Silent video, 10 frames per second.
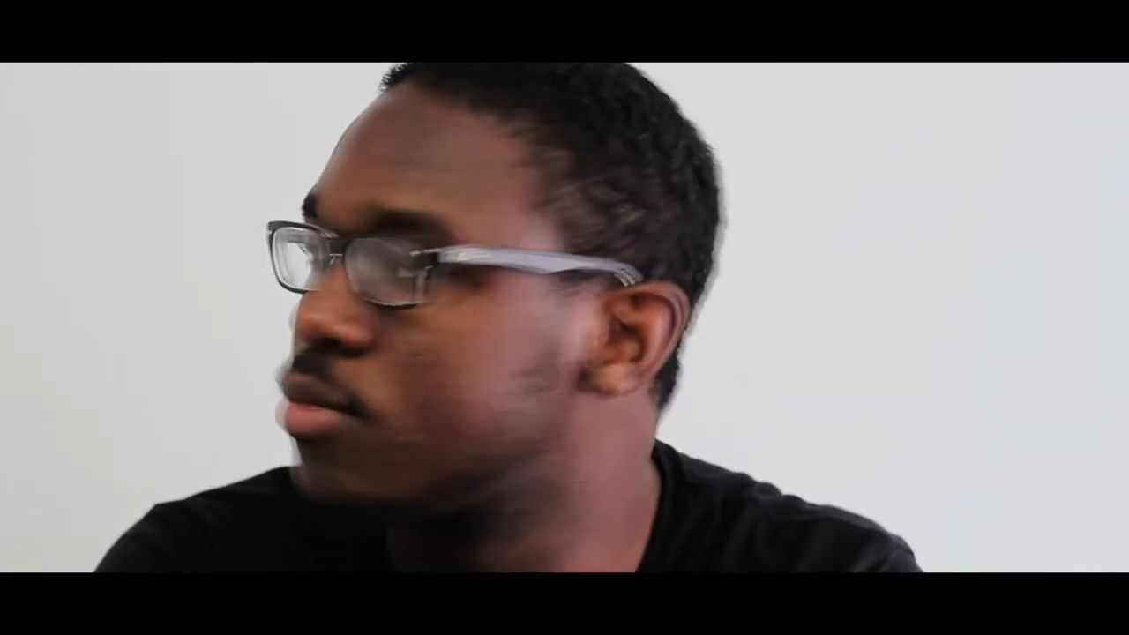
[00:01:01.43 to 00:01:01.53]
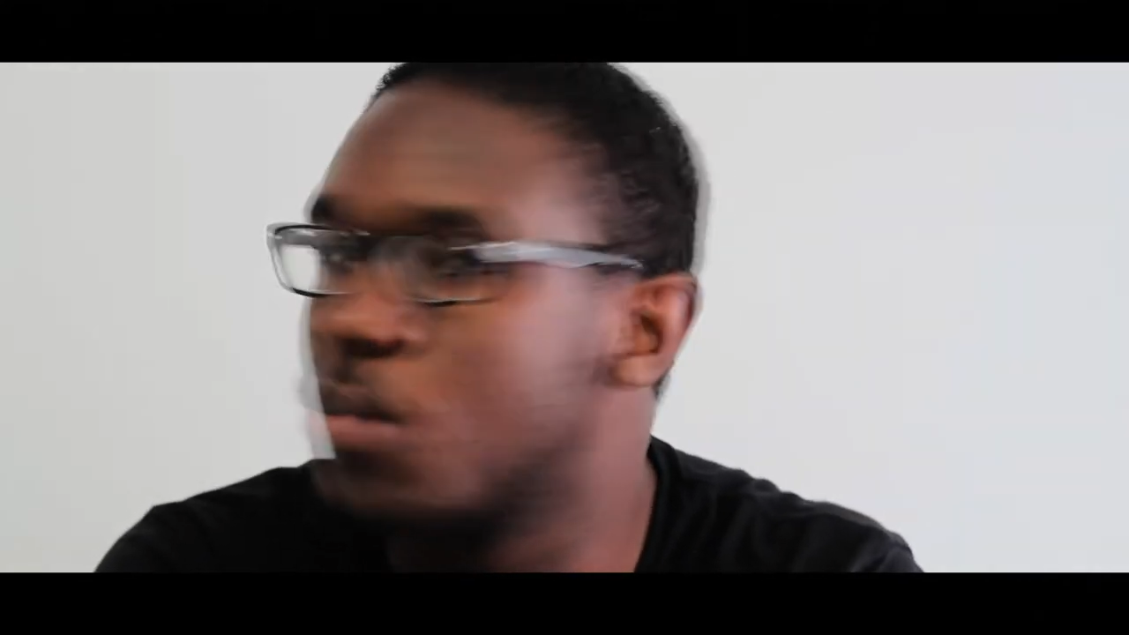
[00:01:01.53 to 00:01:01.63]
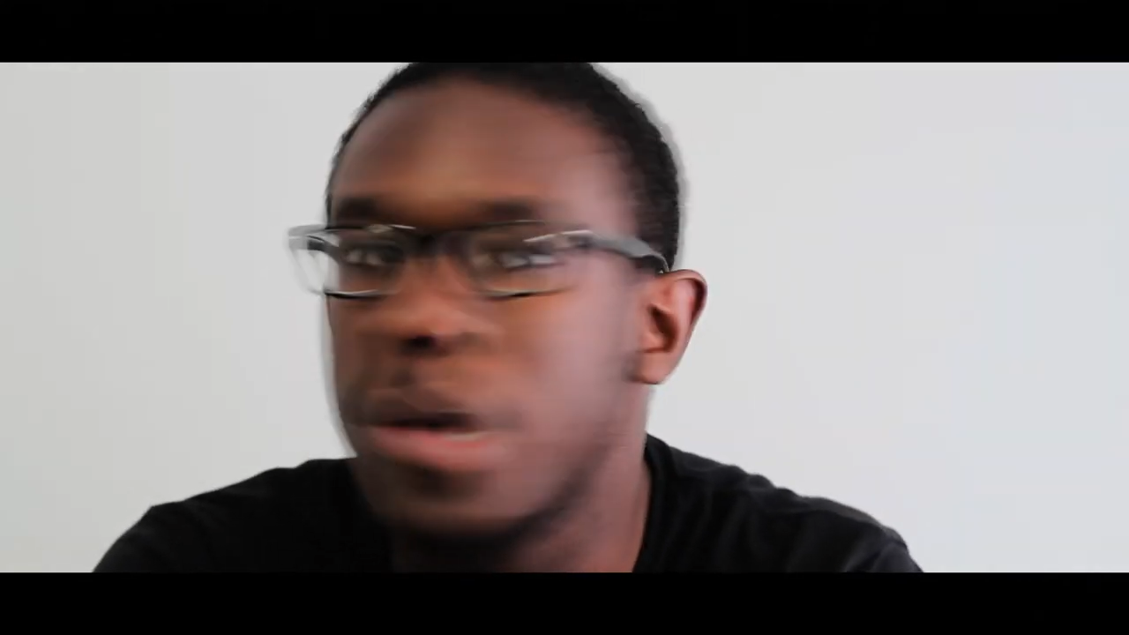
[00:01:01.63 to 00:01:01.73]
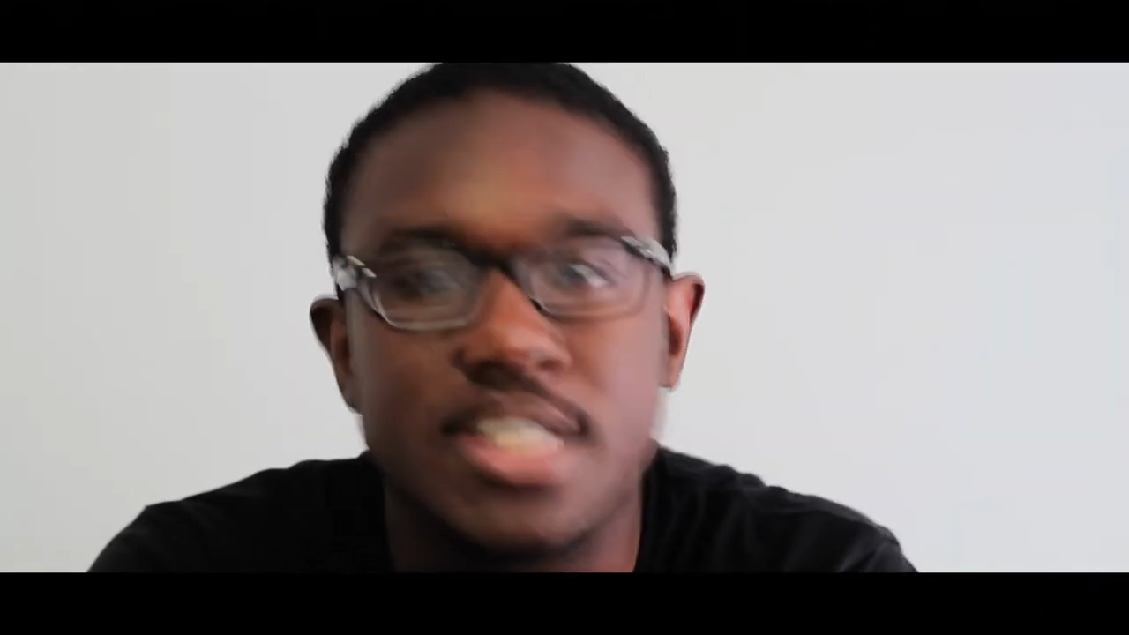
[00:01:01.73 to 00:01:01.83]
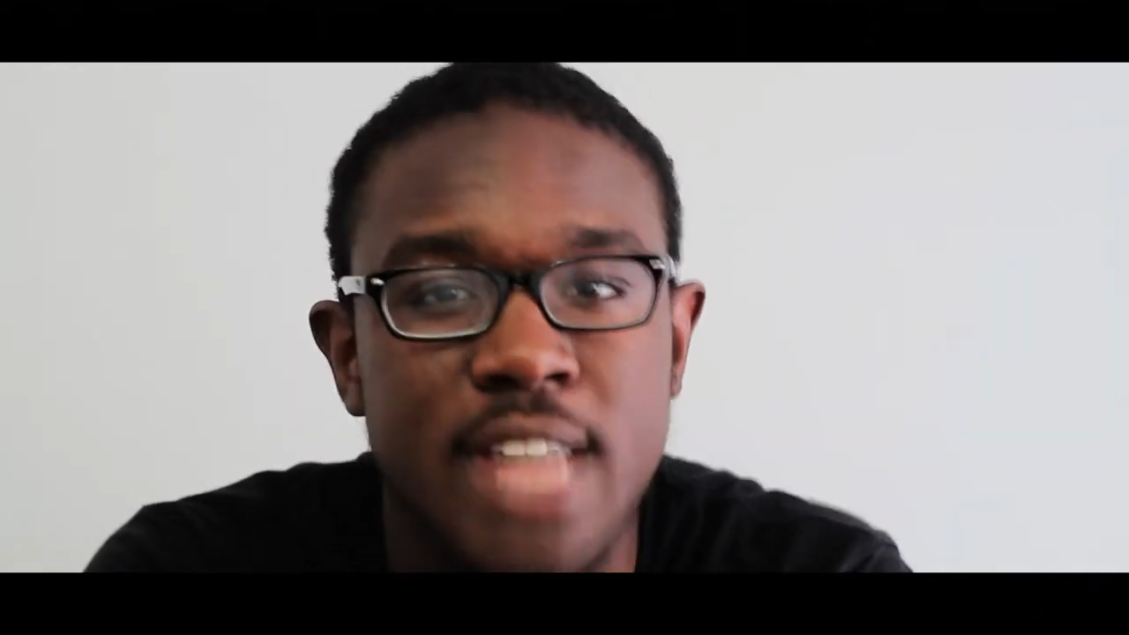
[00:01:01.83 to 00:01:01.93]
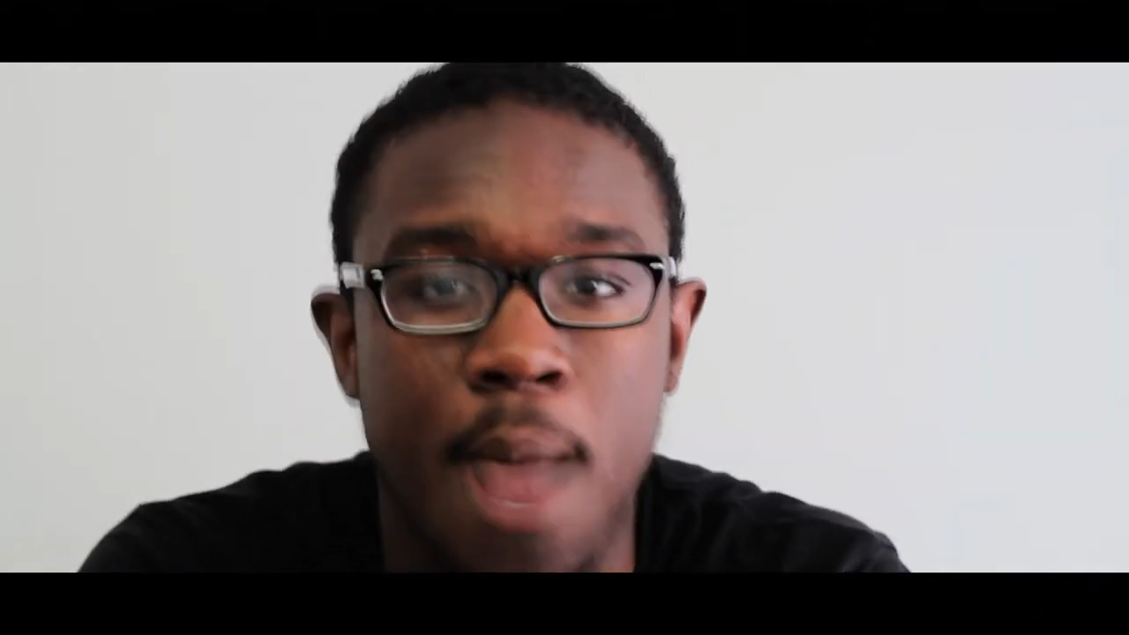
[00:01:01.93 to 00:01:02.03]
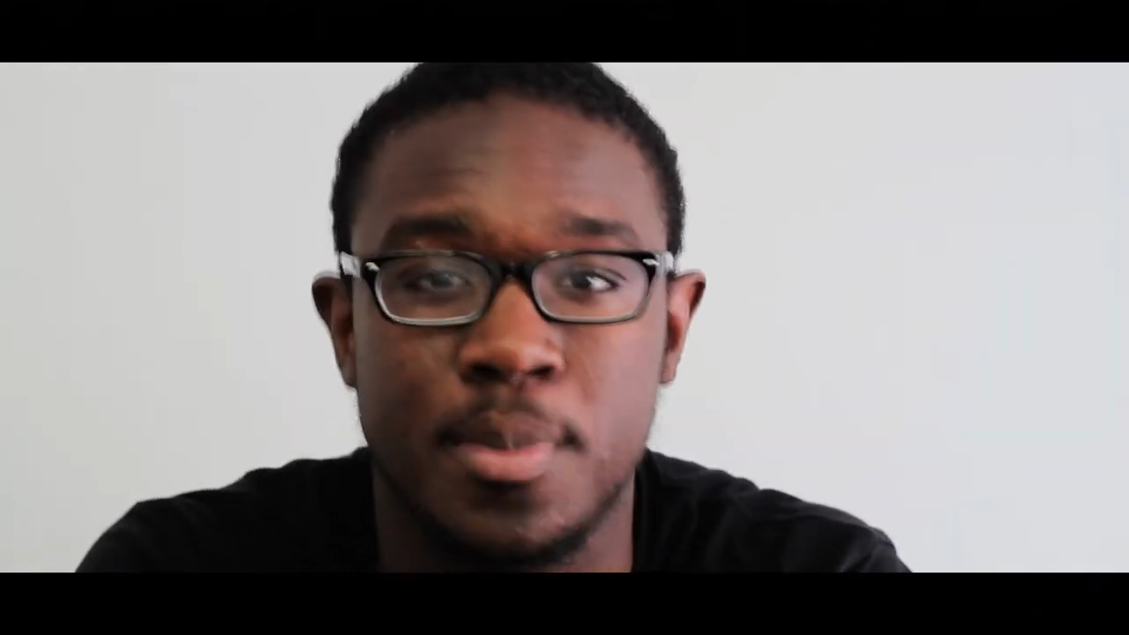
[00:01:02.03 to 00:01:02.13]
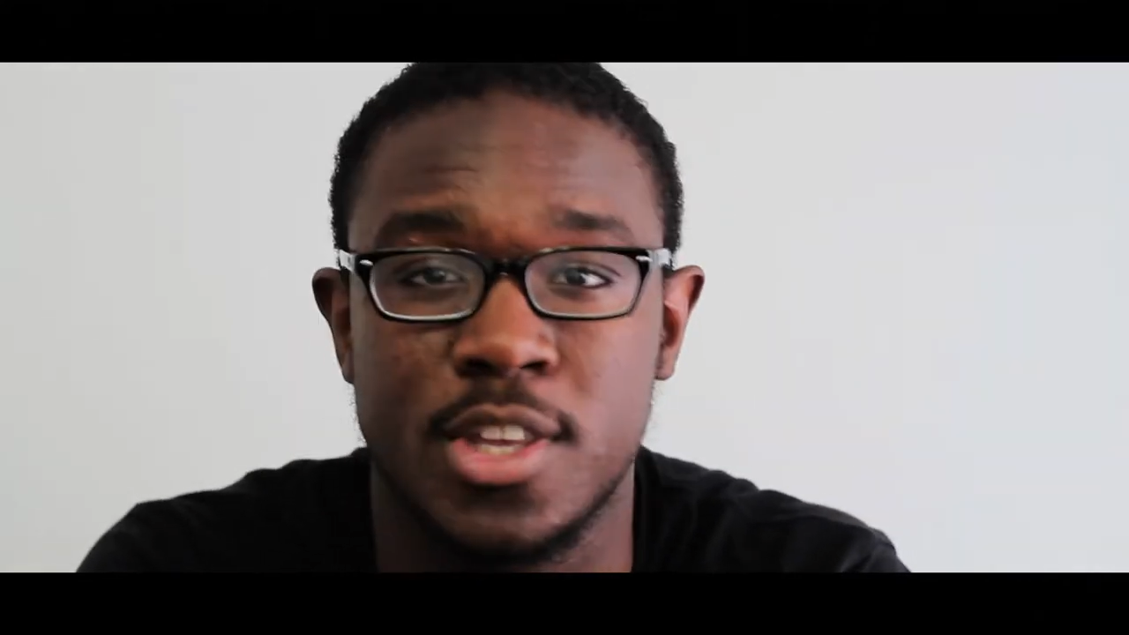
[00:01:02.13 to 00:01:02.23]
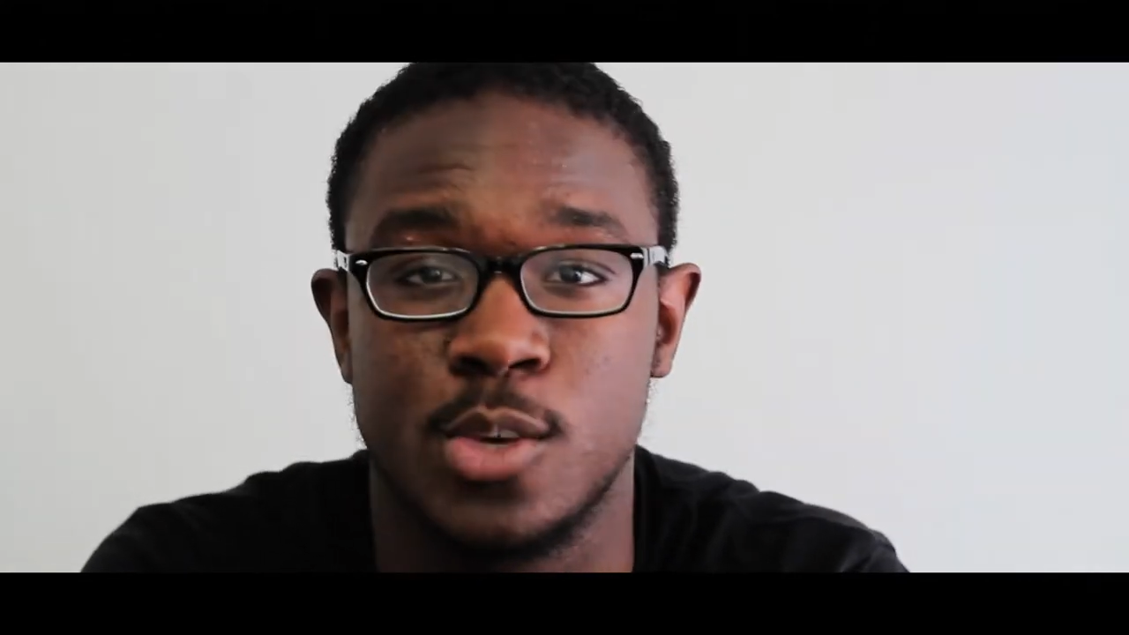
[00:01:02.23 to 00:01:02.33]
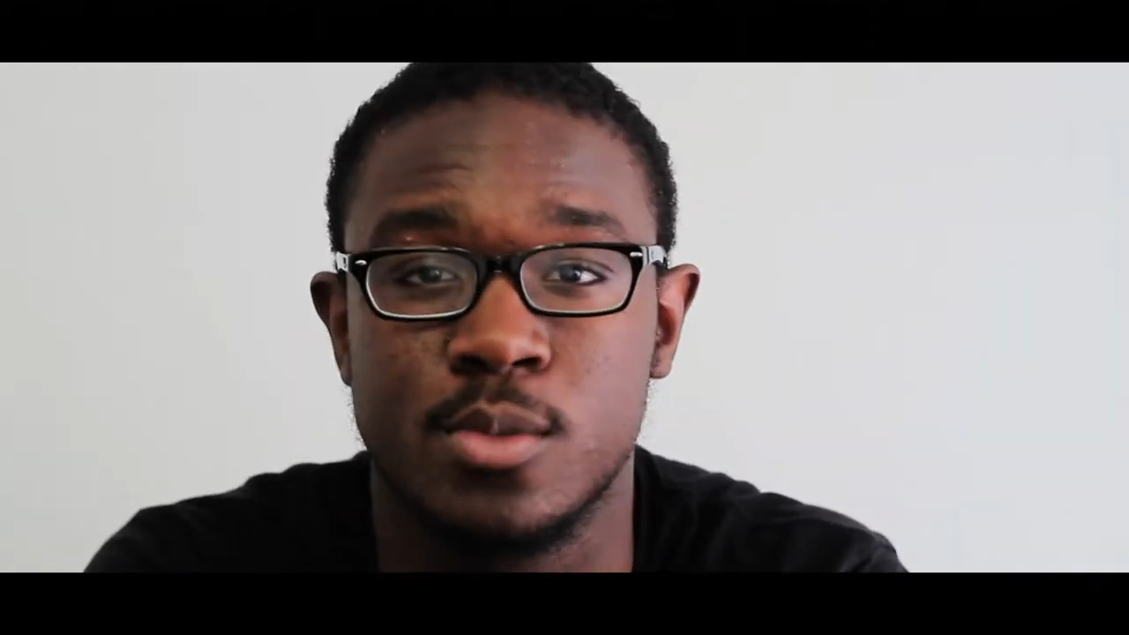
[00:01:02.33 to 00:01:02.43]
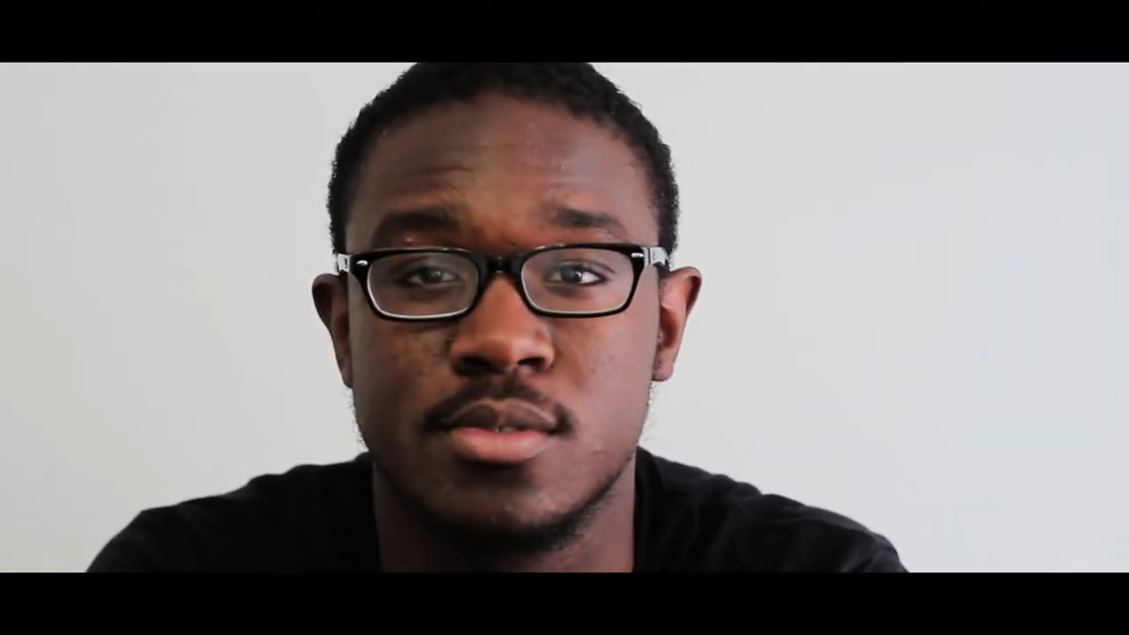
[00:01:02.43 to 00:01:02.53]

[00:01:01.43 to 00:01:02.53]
What's stopping you?